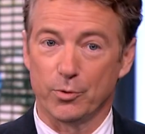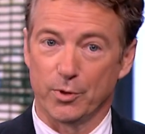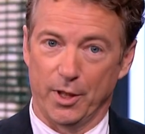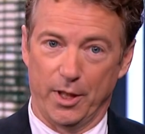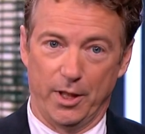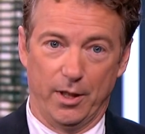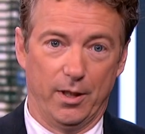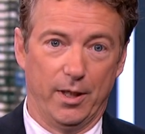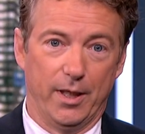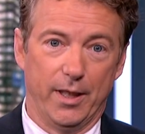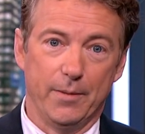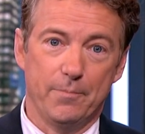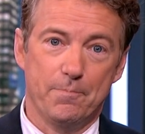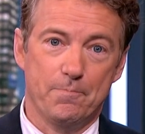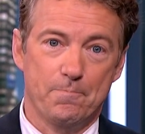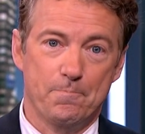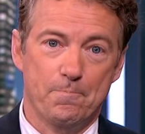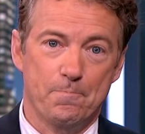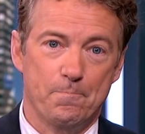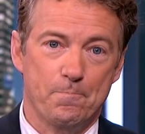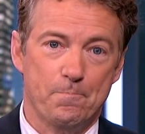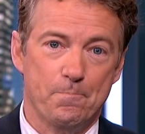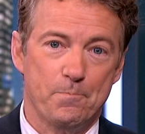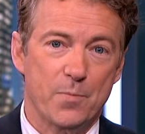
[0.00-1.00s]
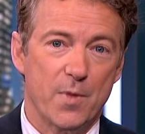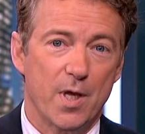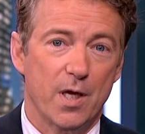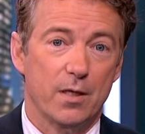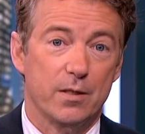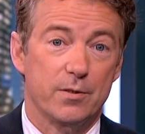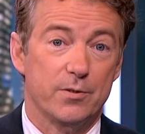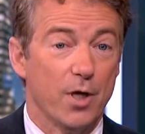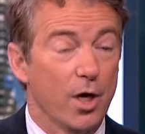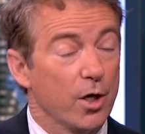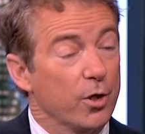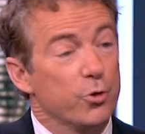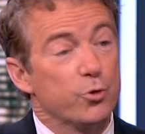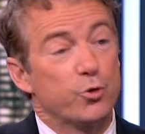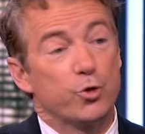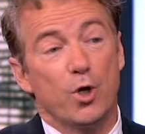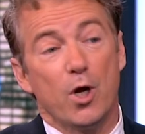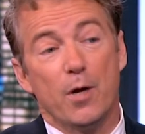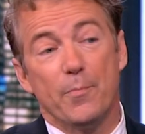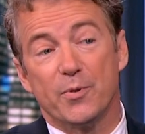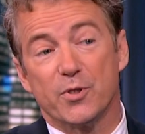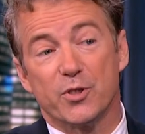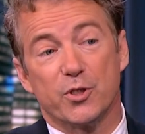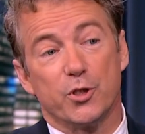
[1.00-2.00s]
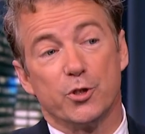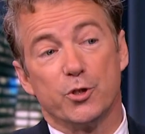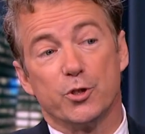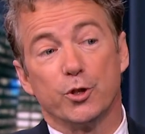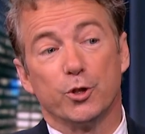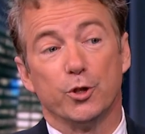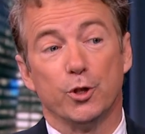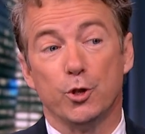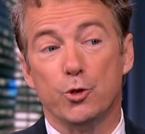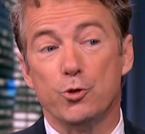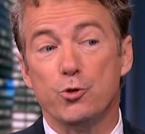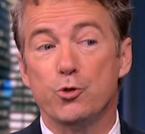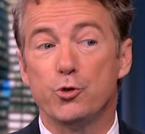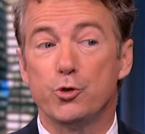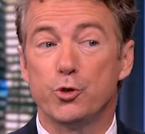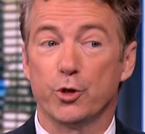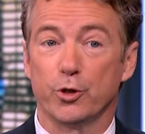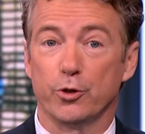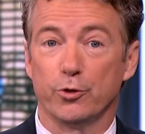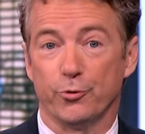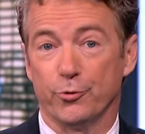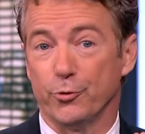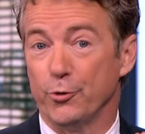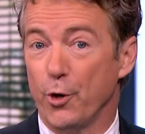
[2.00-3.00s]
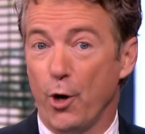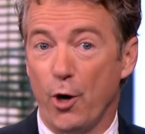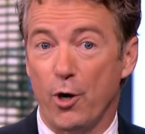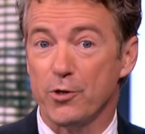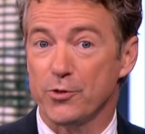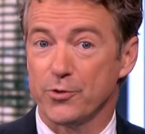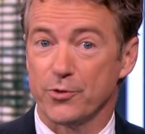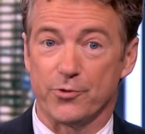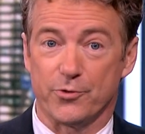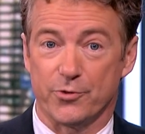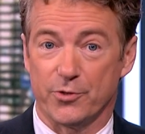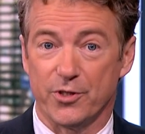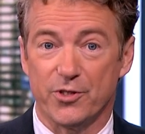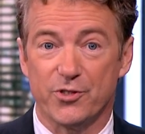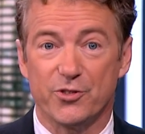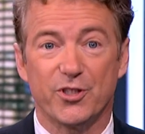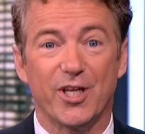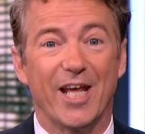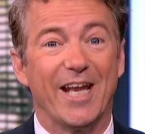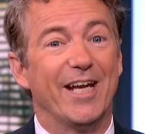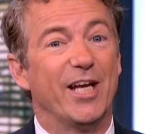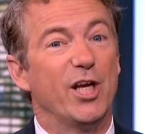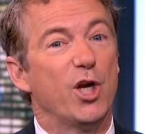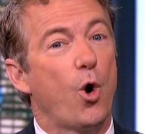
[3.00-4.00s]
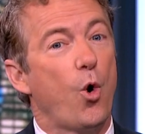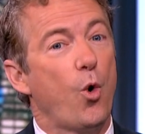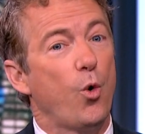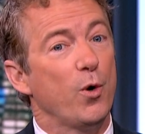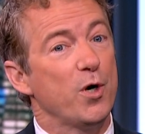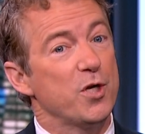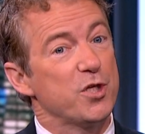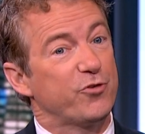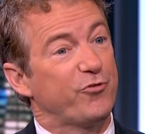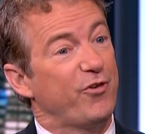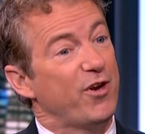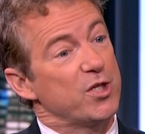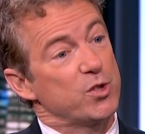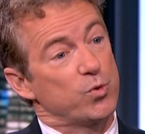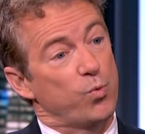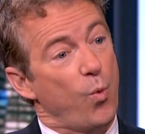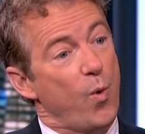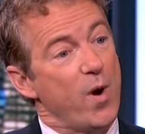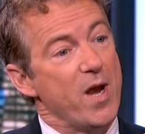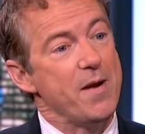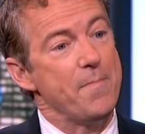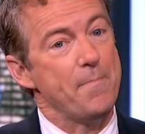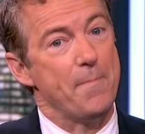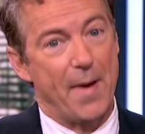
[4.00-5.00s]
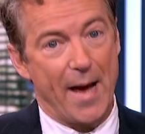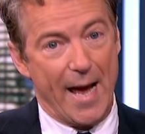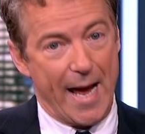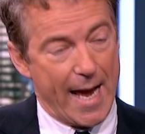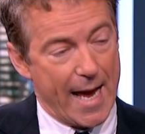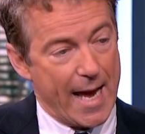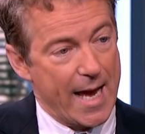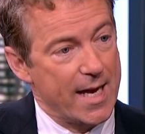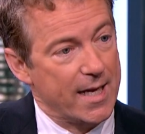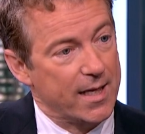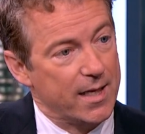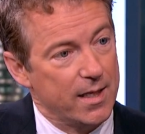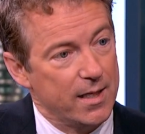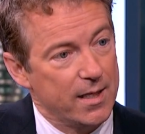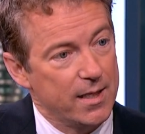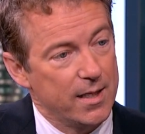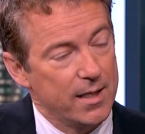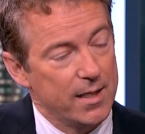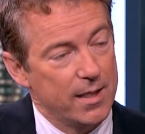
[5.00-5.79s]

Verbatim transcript: Larry. Donald Trump is a delusional narcissist and an orange faced windbag.